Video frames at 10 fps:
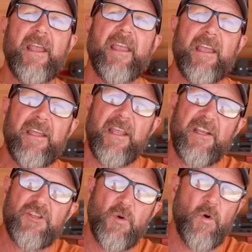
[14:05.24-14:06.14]
in
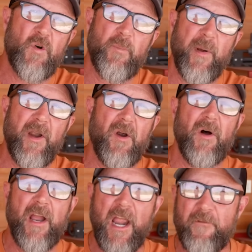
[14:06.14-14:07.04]
a shorter
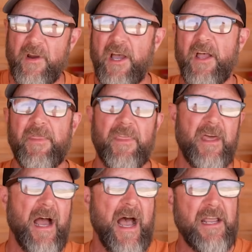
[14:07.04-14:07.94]
barrel. Every hunt
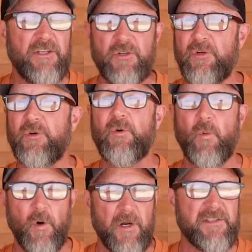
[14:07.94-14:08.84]
that I do
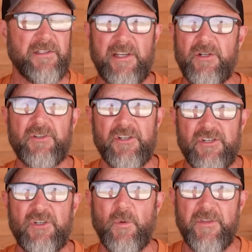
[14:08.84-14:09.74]
where it's legal to
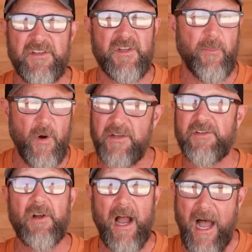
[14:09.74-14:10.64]
shoot with a
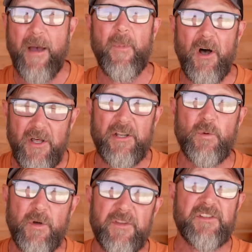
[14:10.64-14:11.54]
suppressor, I'm hunting
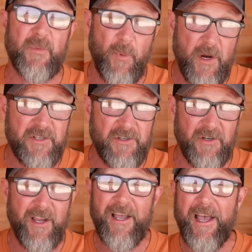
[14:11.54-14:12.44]
with a
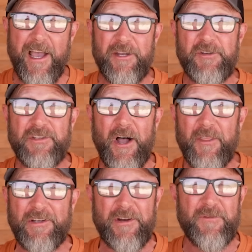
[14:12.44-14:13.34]
suppressor. And you saw
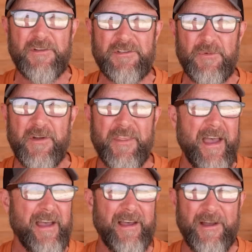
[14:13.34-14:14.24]
the difference with
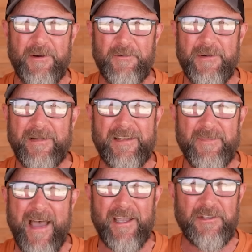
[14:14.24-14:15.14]
that Remington
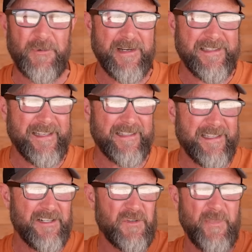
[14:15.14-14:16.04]
Mag, a
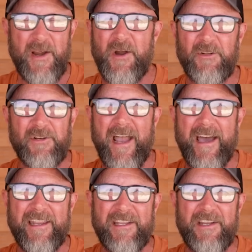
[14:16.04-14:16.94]
26-inch barrel, and you're
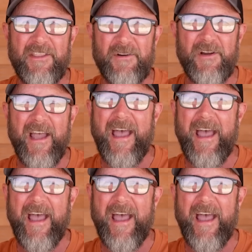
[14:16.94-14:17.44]
adding another